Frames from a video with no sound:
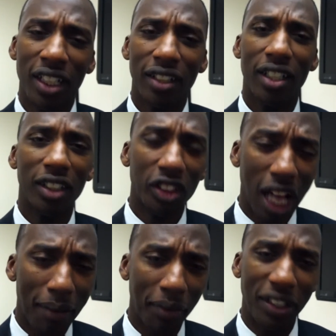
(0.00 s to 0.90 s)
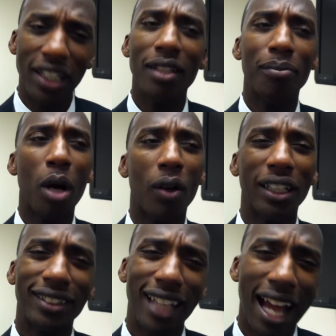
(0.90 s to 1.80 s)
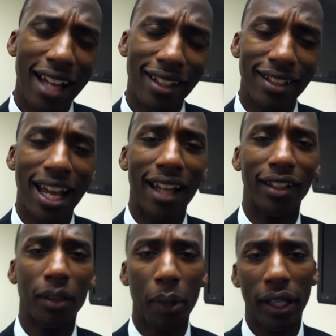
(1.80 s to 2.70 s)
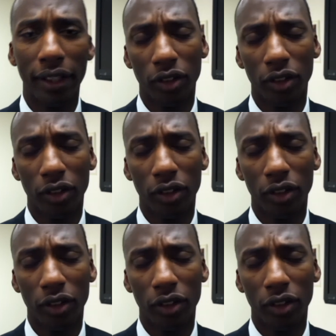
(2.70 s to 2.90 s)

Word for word: did a good job of getting the ball inside and attacking the paint.